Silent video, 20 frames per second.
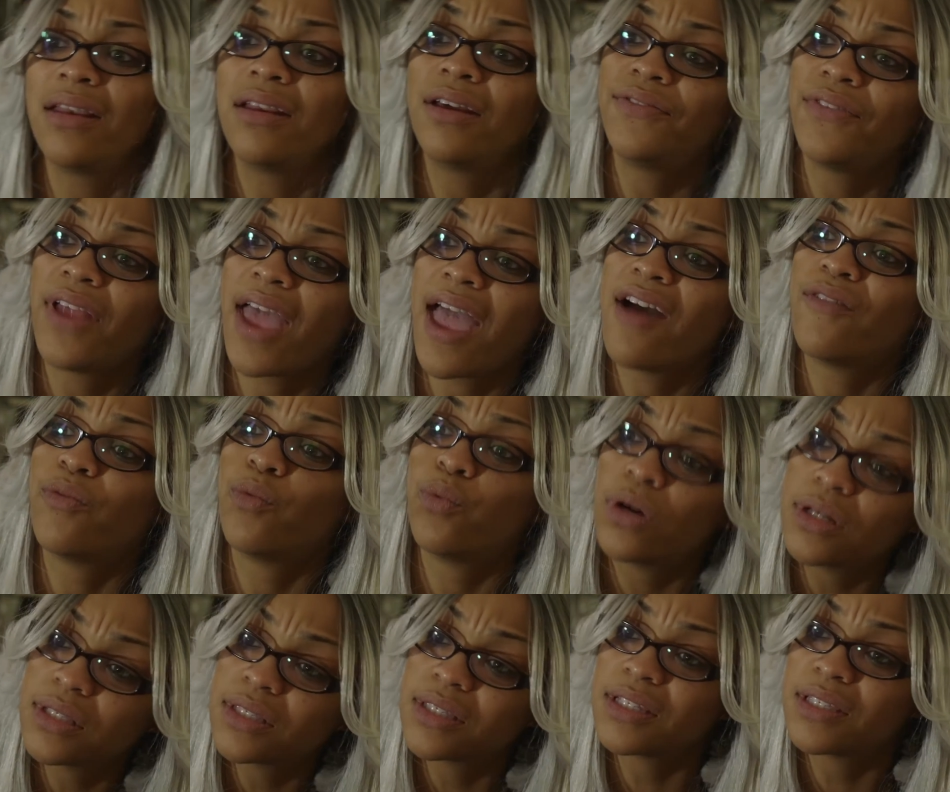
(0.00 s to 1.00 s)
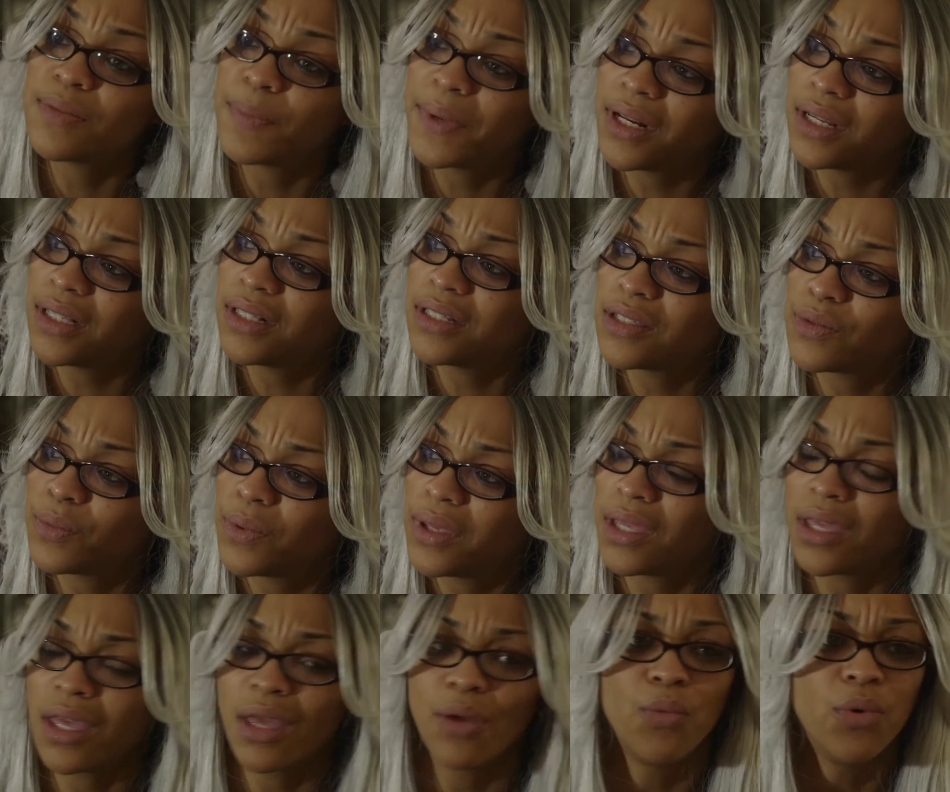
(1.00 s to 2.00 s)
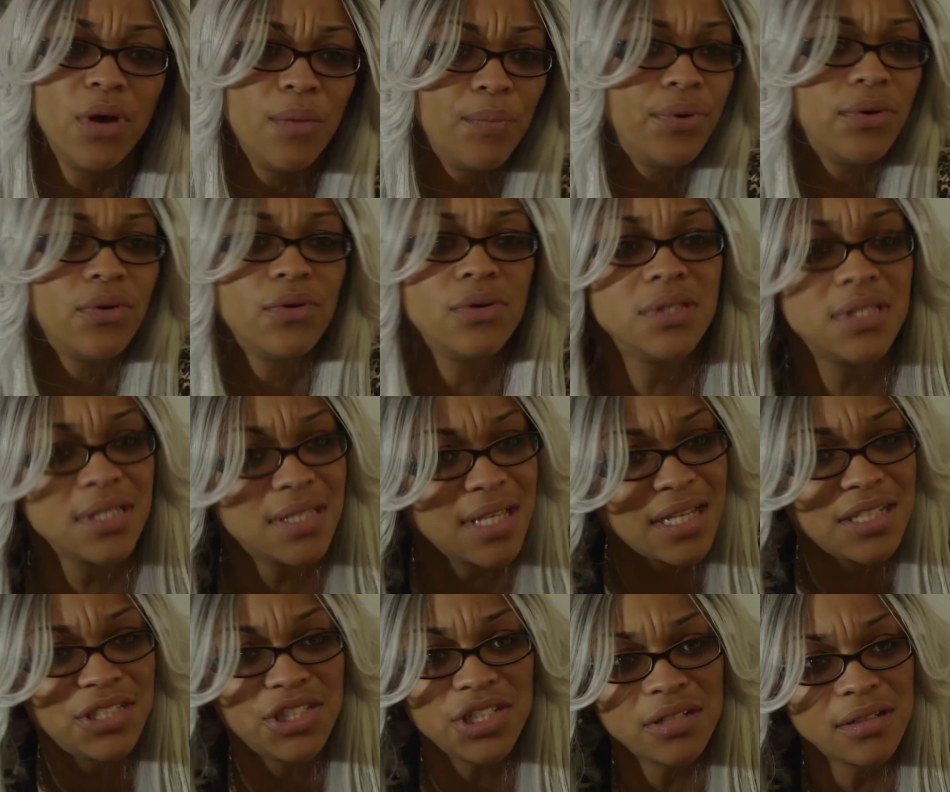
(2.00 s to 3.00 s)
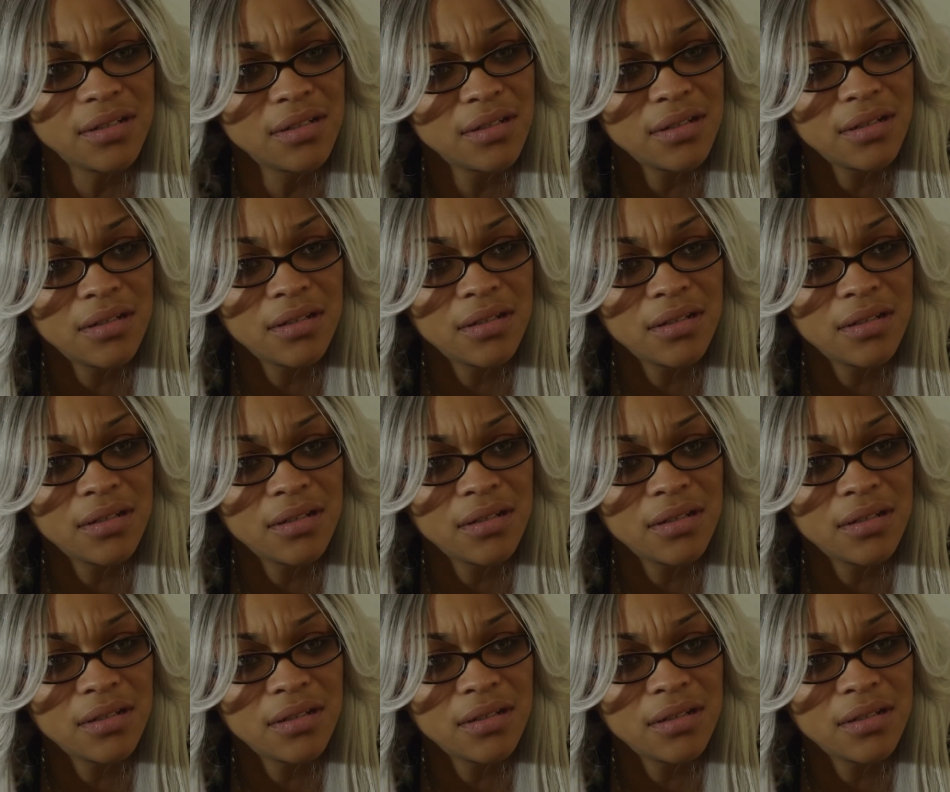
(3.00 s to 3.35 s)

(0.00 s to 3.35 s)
enough to have one suspended this week and one put on detention.